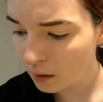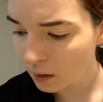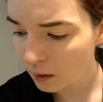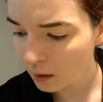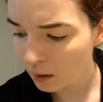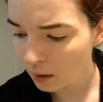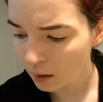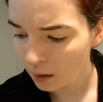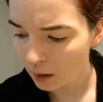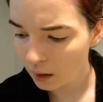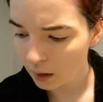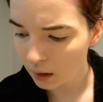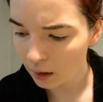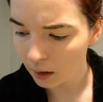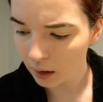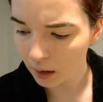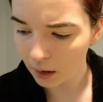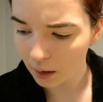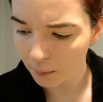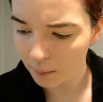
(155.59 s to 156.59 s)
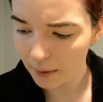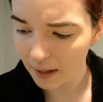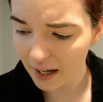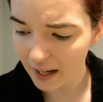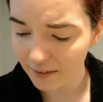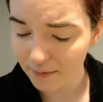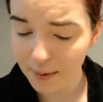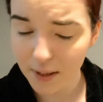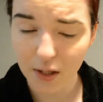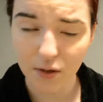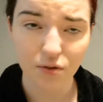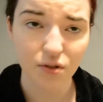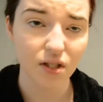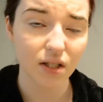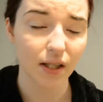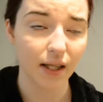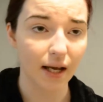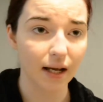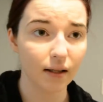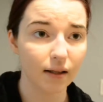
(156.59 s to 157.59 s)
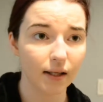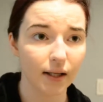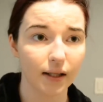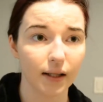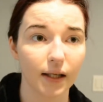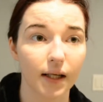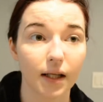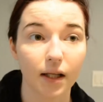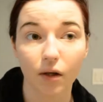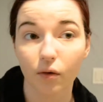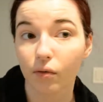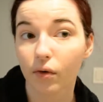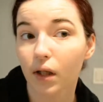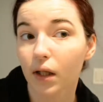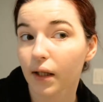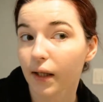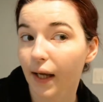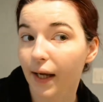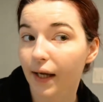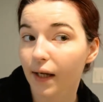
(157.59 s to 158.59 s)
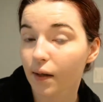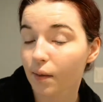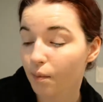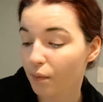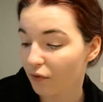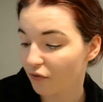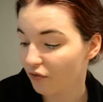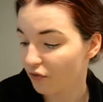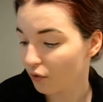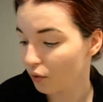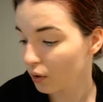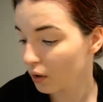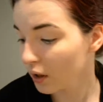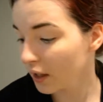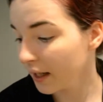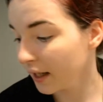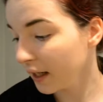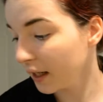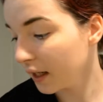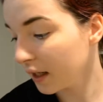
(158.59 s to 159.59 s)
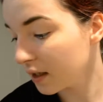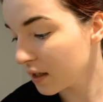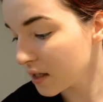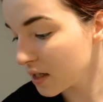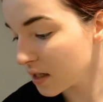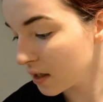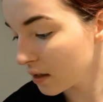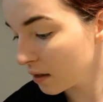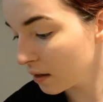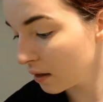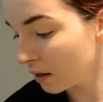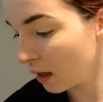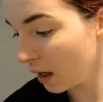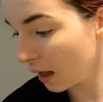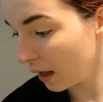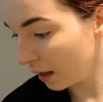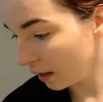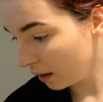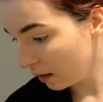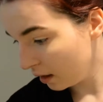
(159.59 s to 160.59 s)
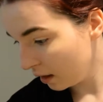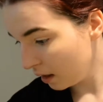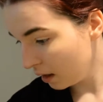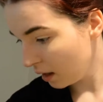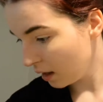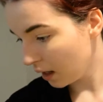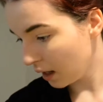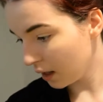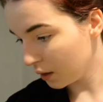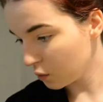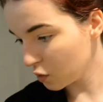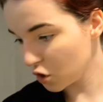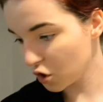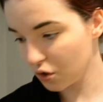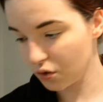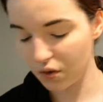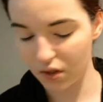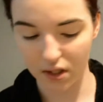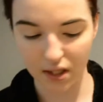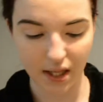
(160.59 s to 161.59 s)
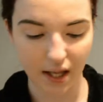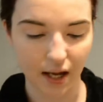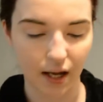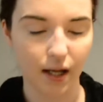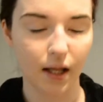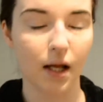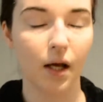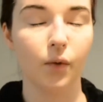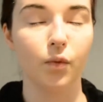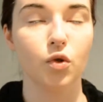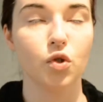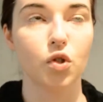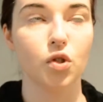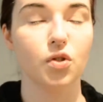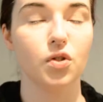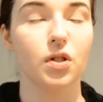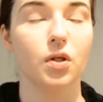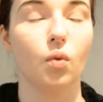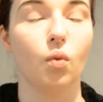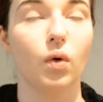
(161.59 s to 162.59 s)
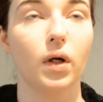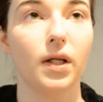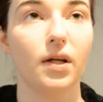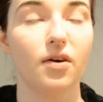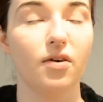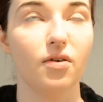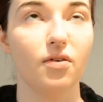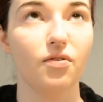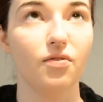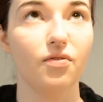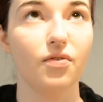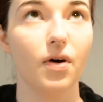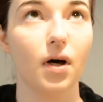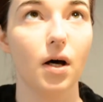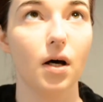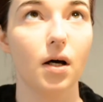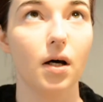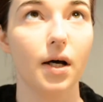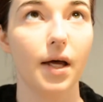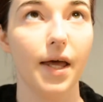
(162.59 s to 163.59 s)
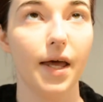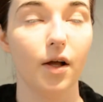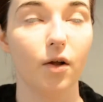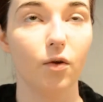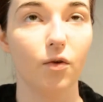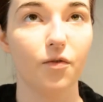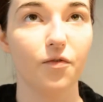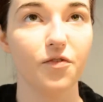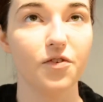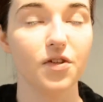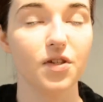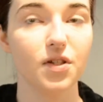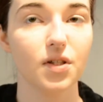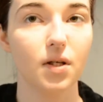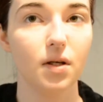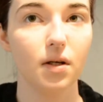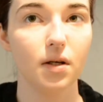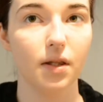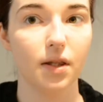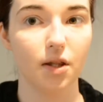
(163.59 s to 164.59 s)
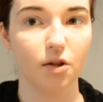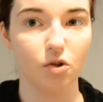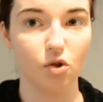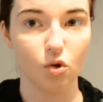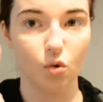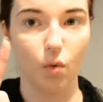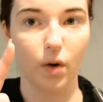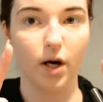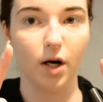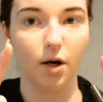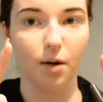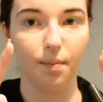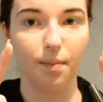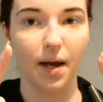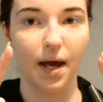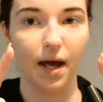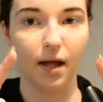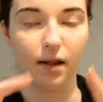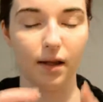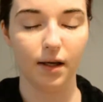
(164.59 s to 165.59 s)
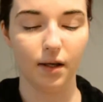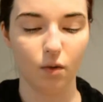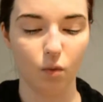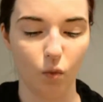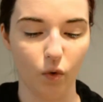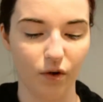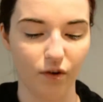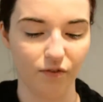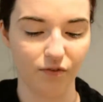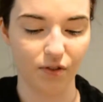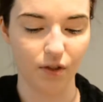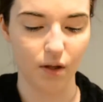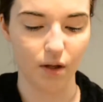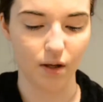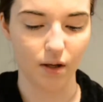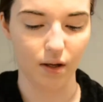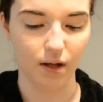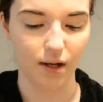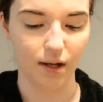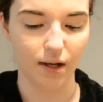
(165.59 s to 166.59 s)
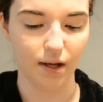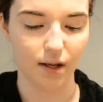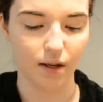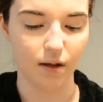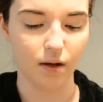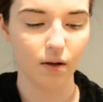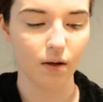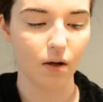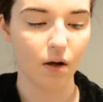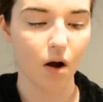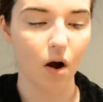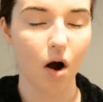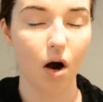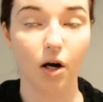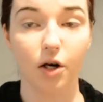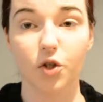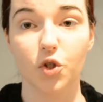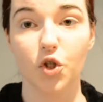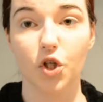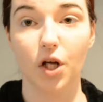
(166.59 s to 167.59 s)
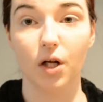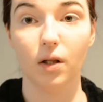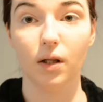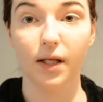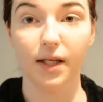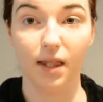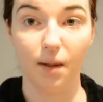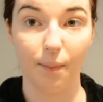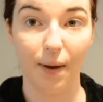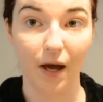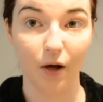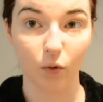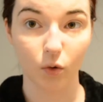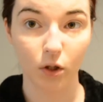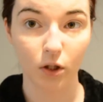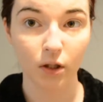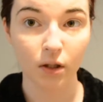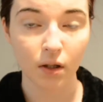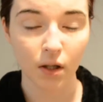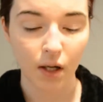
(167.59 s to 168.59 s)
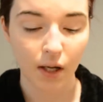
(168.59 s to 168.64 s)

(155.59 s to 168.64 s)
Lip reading: But I've been using that lately and I really like it. Beforehand, I was using that. I was using one of e.l.f.'s, the square palette with the hard gel and the powder.